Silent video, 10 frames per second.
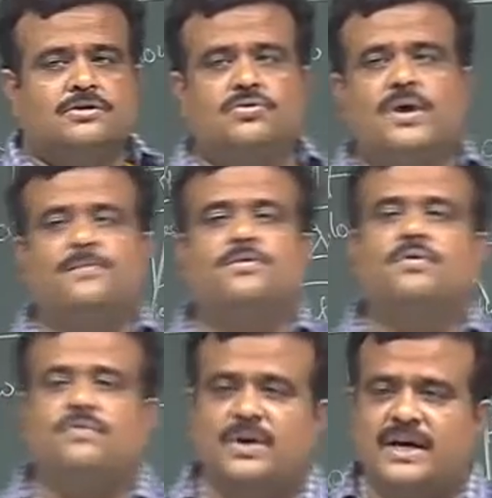So, we have to
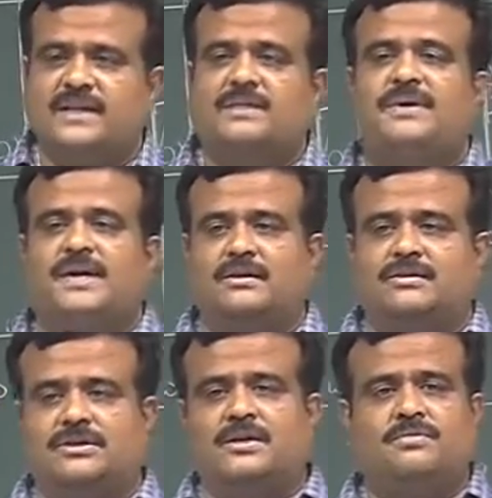go for dynamic
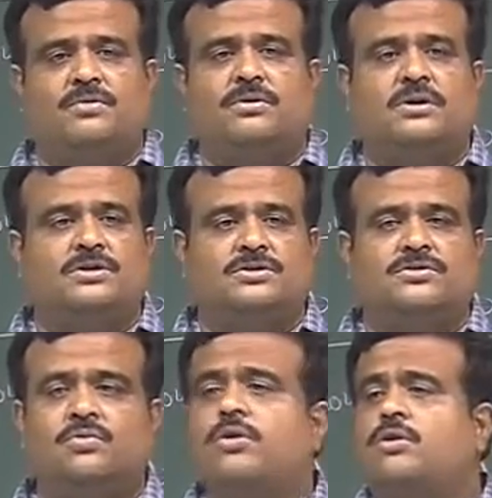allocation,
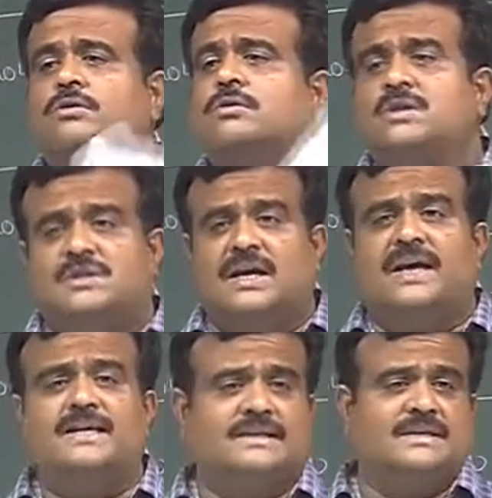because we do not know the
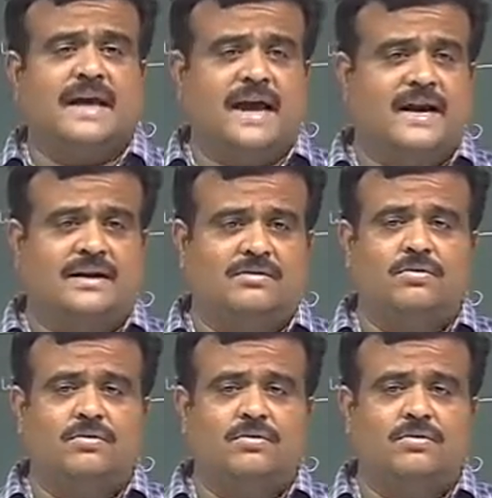size in hand,